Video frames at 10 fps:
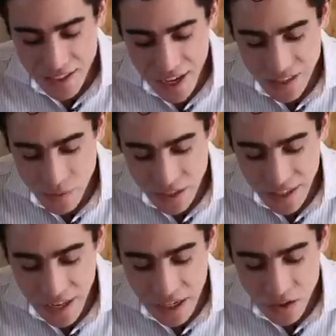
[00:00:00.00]
Jasmine,
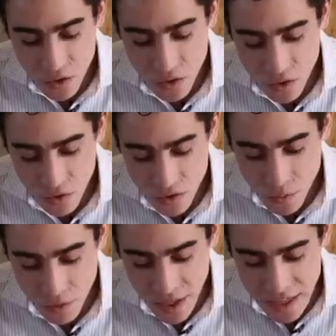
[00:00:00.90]
can you
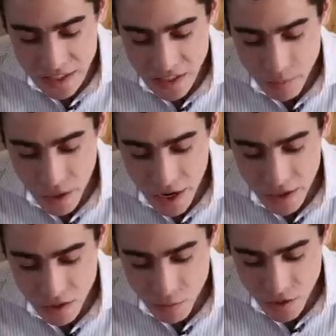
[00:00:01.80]
use plastic
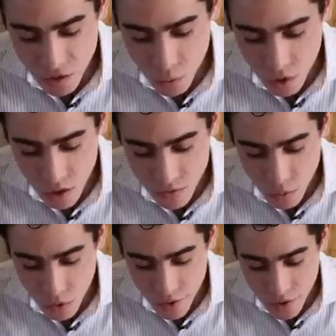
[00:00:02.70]
bottled mineral water for
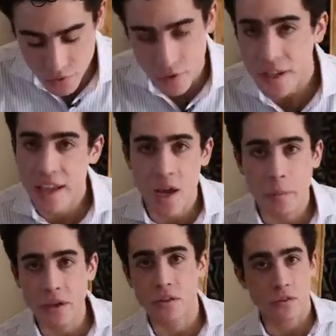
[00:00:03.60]
water kefir? Yeah,
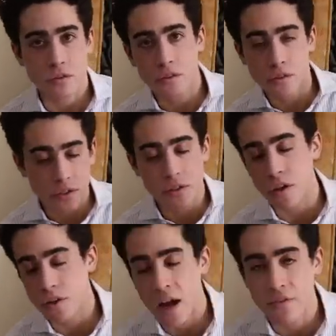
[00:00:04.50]
but you you
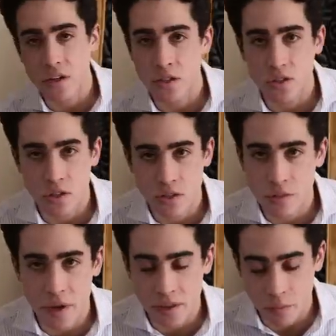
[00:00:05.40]
know you have the concerns
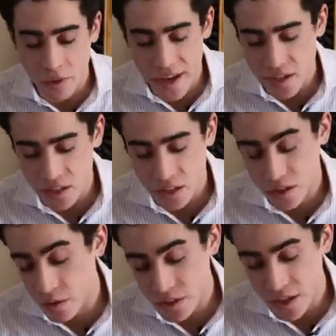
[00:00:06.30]
about the plastic,
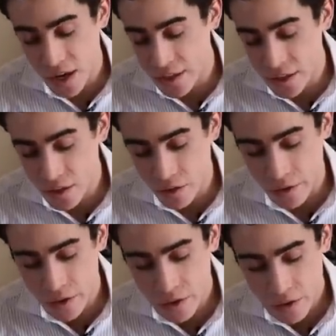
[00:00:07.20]
so it's not ideal.